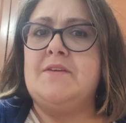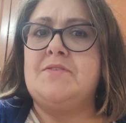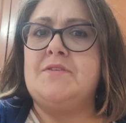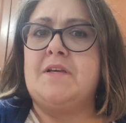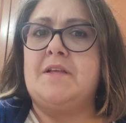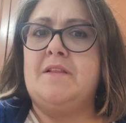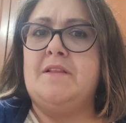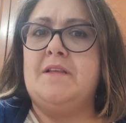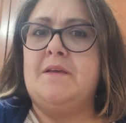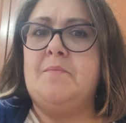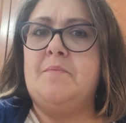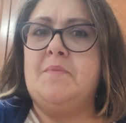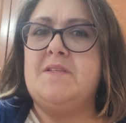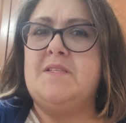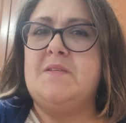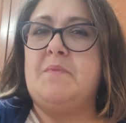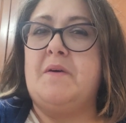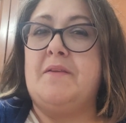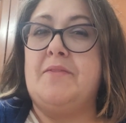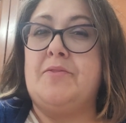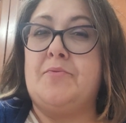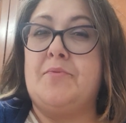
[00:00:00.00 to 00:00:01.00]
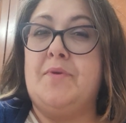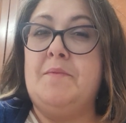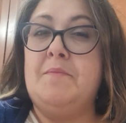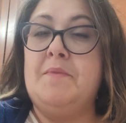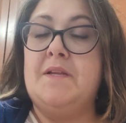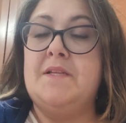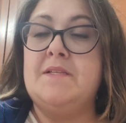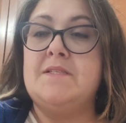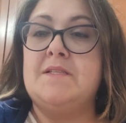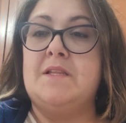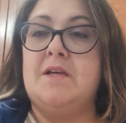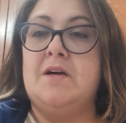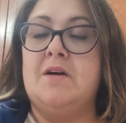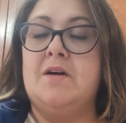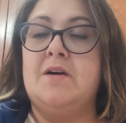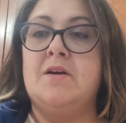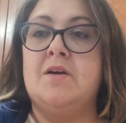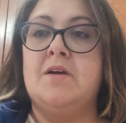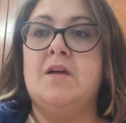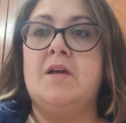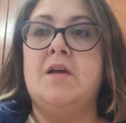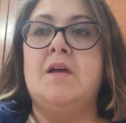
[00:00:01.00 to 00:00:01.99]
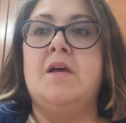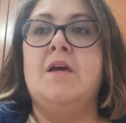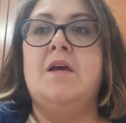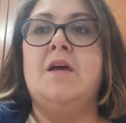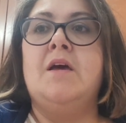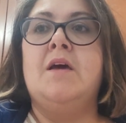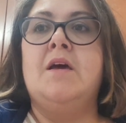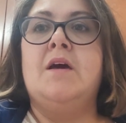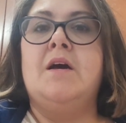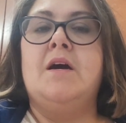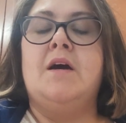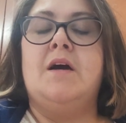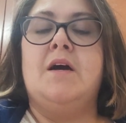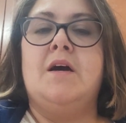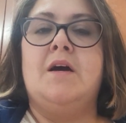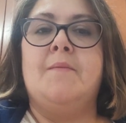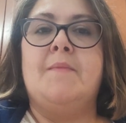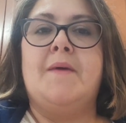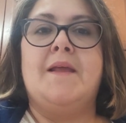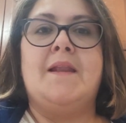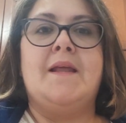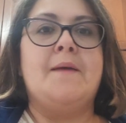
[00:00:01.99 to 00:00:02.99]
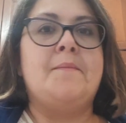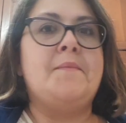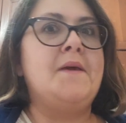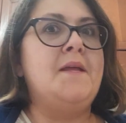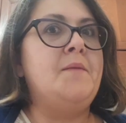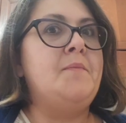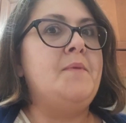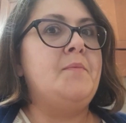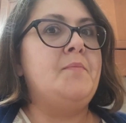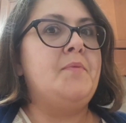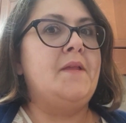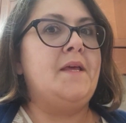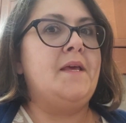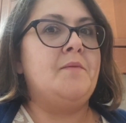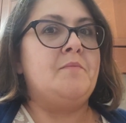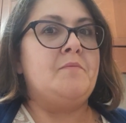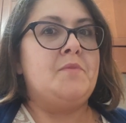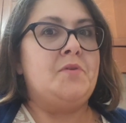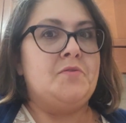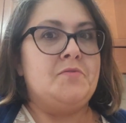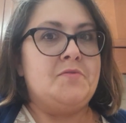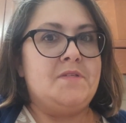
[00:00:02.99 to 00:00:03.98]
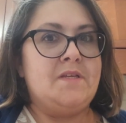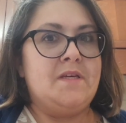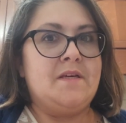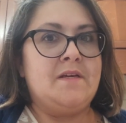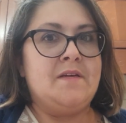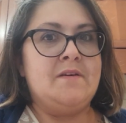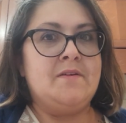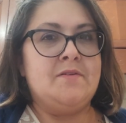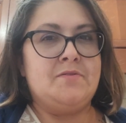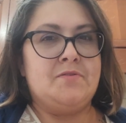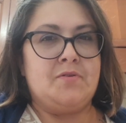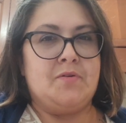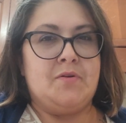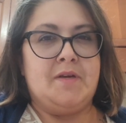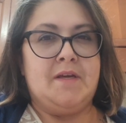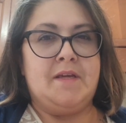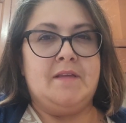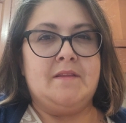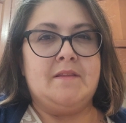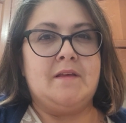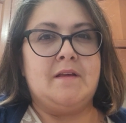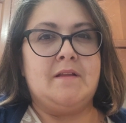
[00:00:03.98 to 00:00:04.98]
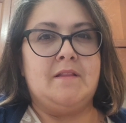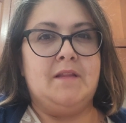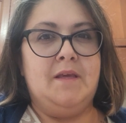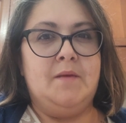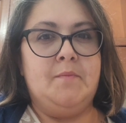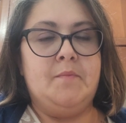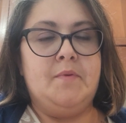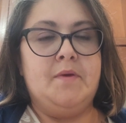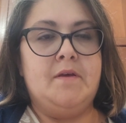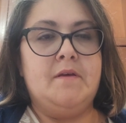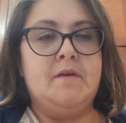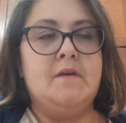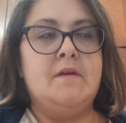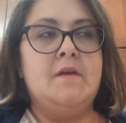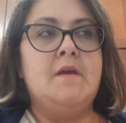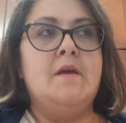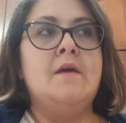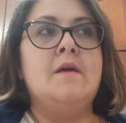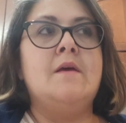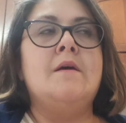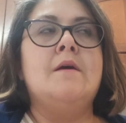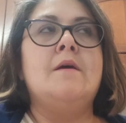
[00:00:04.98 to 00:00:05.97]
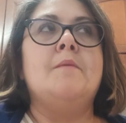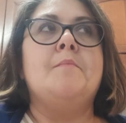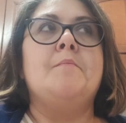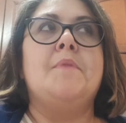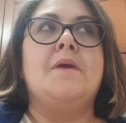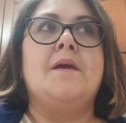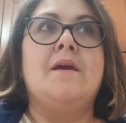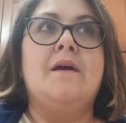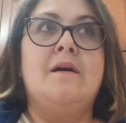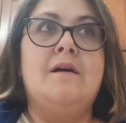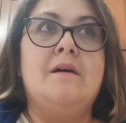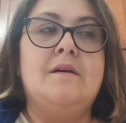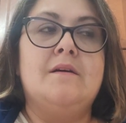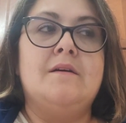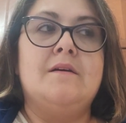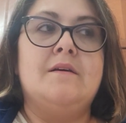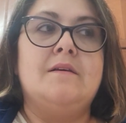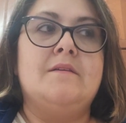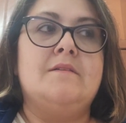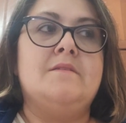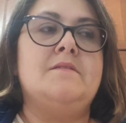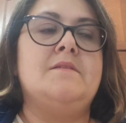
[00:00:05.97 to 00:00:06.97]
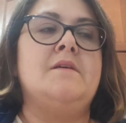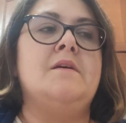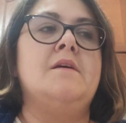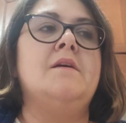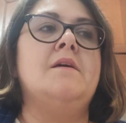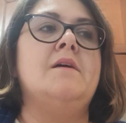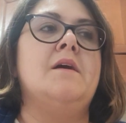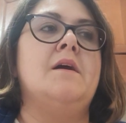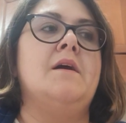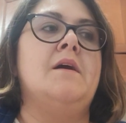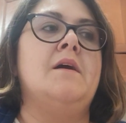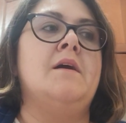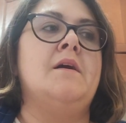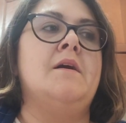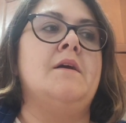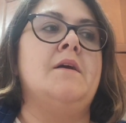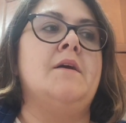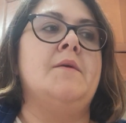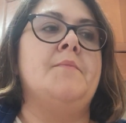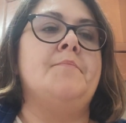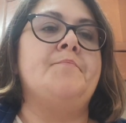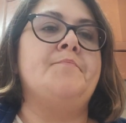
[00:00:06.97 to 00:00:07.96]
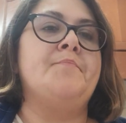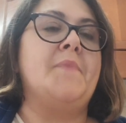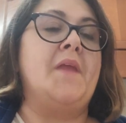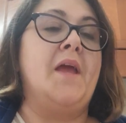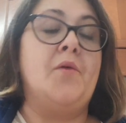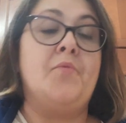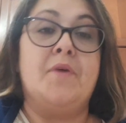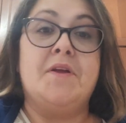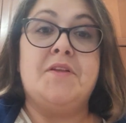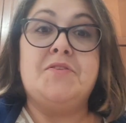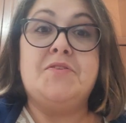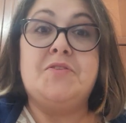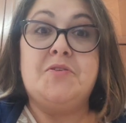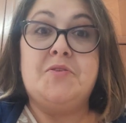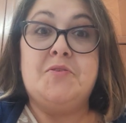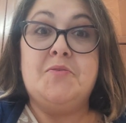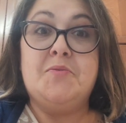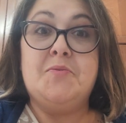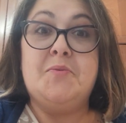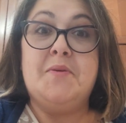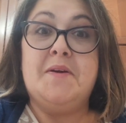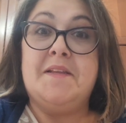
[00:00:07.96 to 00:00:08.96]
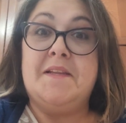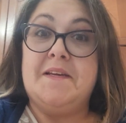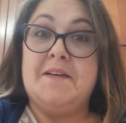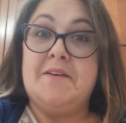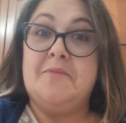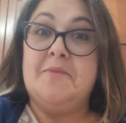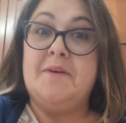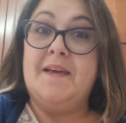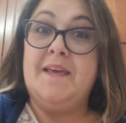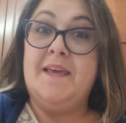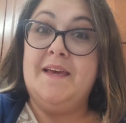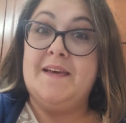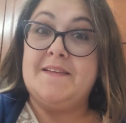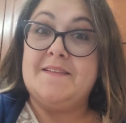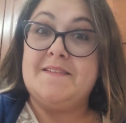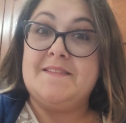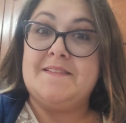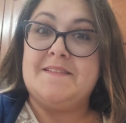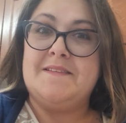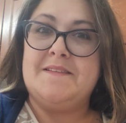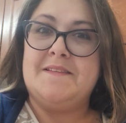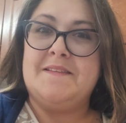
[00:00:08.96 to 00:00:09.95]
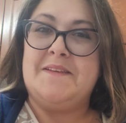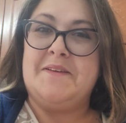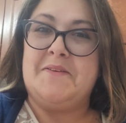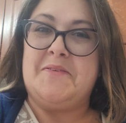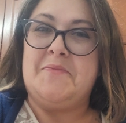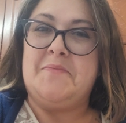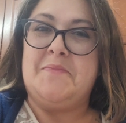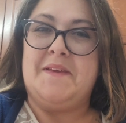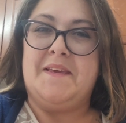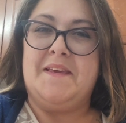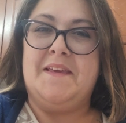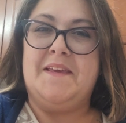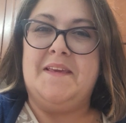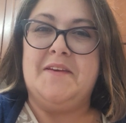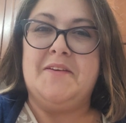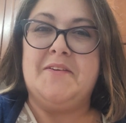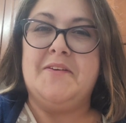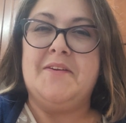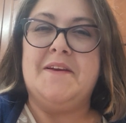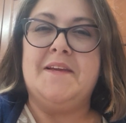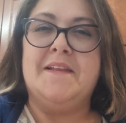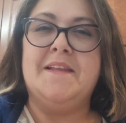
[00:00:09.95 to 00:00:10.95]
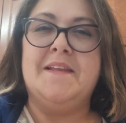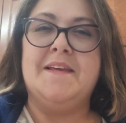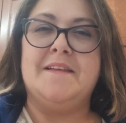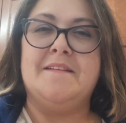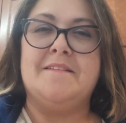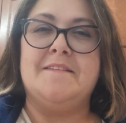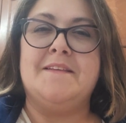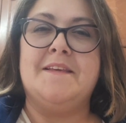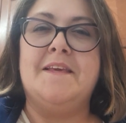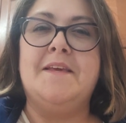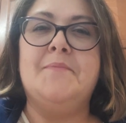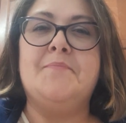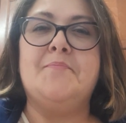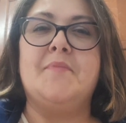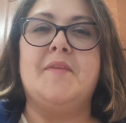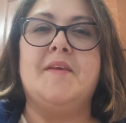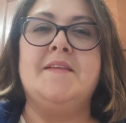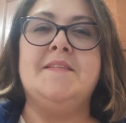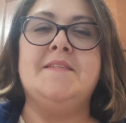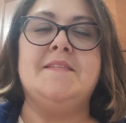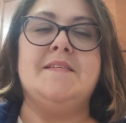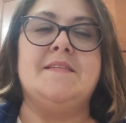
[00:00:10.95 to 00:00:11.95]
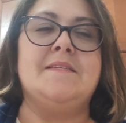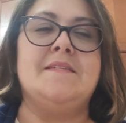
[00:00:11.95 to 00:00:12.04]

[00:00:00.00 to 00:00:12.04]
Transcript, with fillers: There's a clip, it's about three minutes long, um, and I'm going to be playing music during the clip because um, I went to an LYS near me here in Italy, in